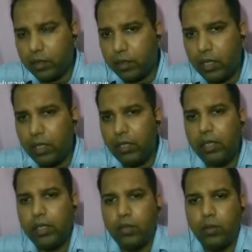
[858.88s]

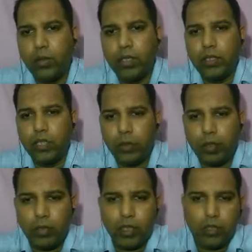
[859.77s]
keenly doing the
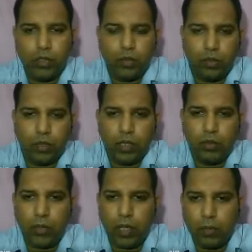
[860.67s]
experimentation work and
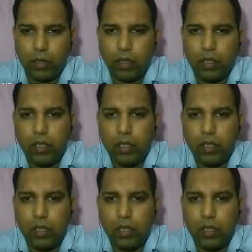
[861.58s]
pipetting.